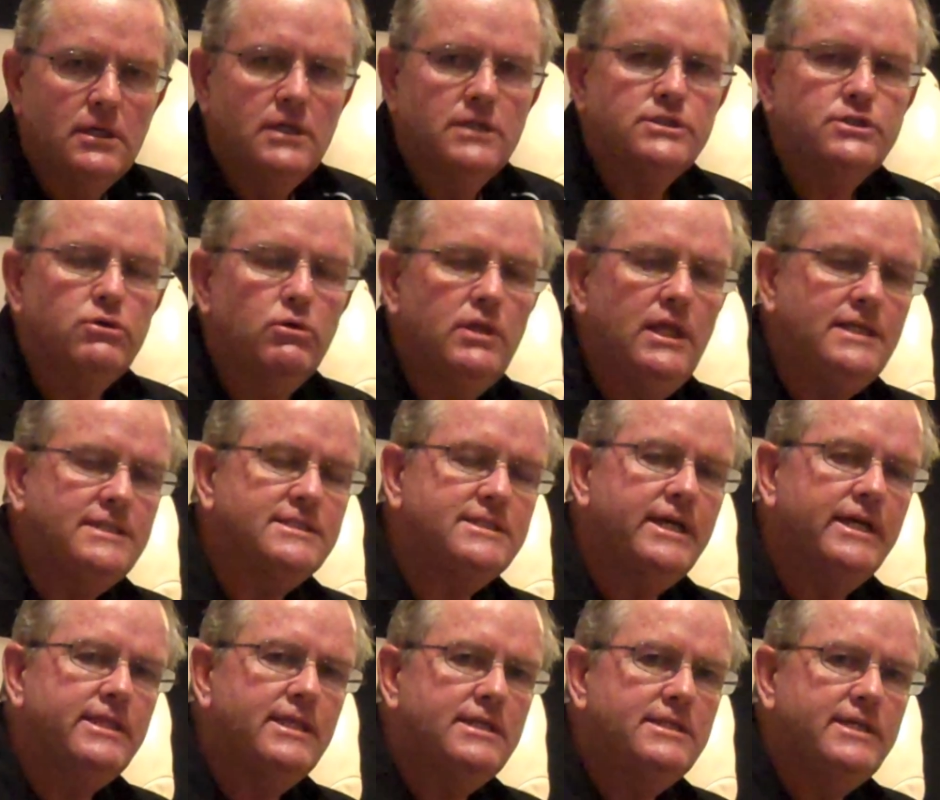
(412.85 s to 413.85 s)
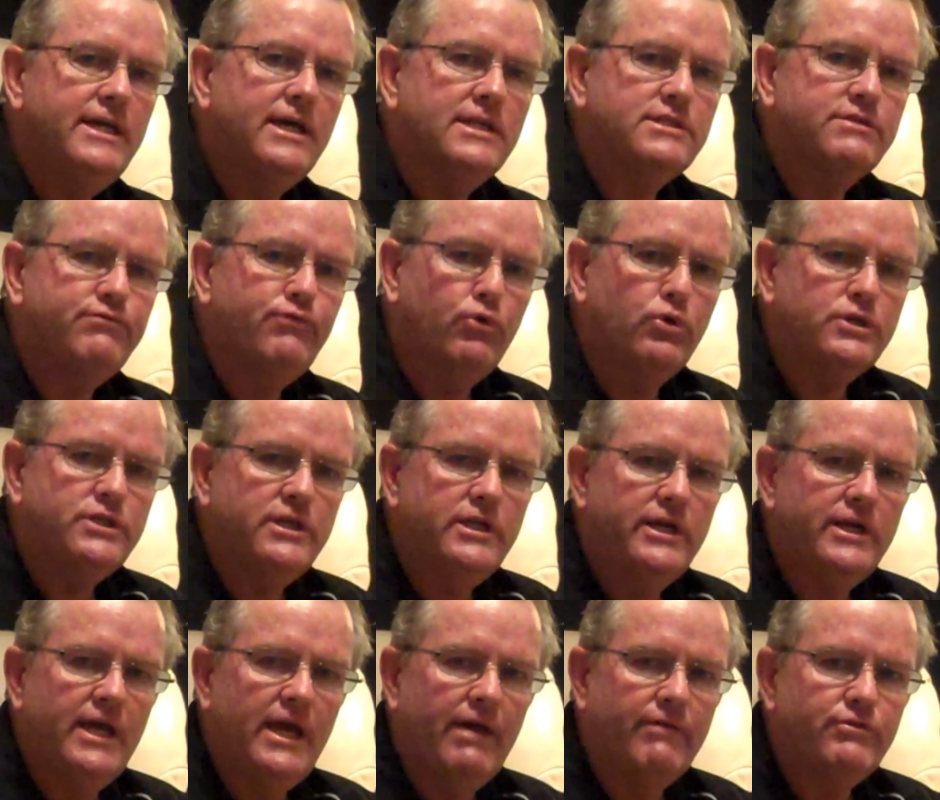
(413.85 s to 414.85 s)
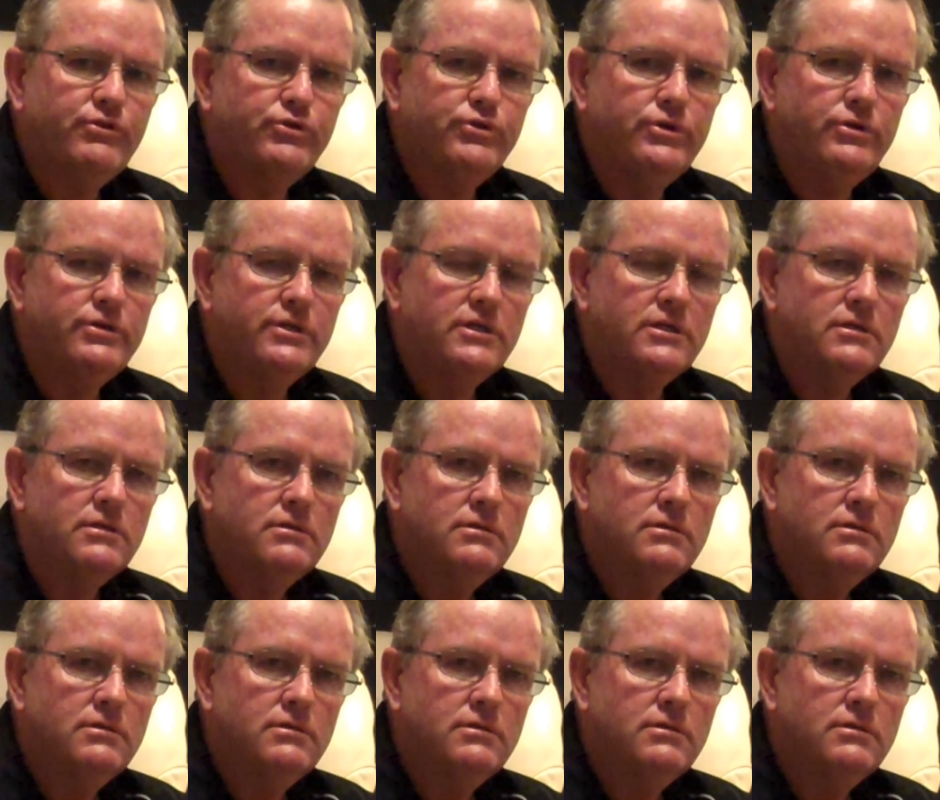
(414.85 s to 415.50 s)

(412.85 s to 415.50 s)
So let's say the debt's $14.5 trillion.